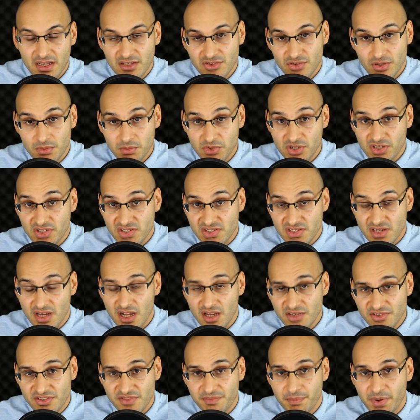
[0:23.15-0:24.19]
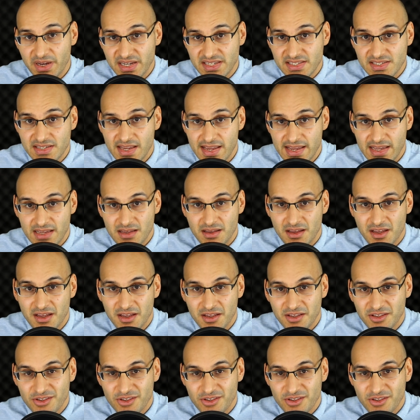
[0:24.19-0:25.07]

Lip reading: And so I'm going to start off by saying